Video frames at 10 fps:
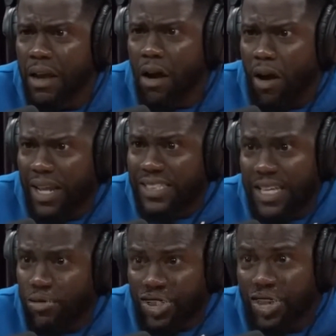did. All I
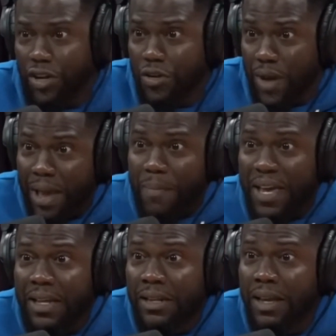did was show you, hey
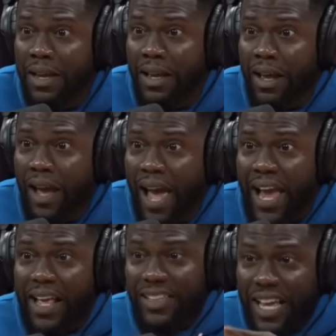man,
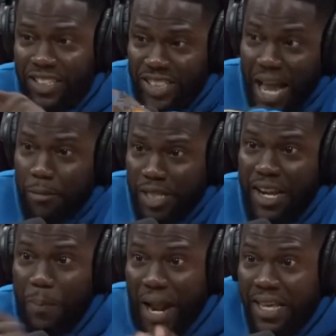hey, they stopped
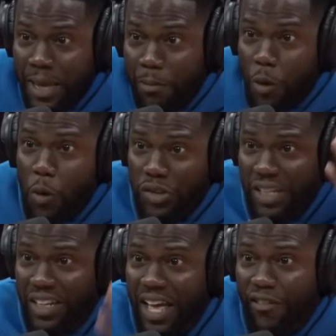here, but I kept going to the
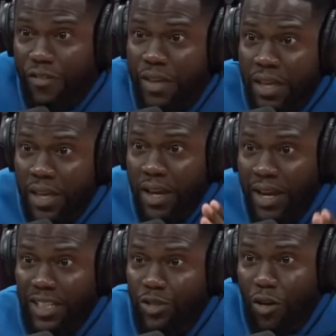left
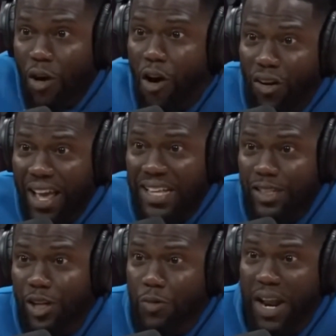and I started haul ass
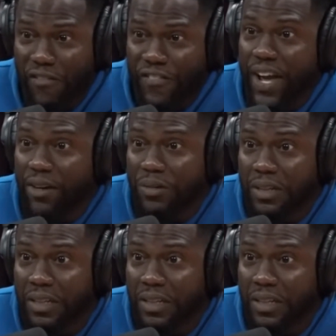and look what I found.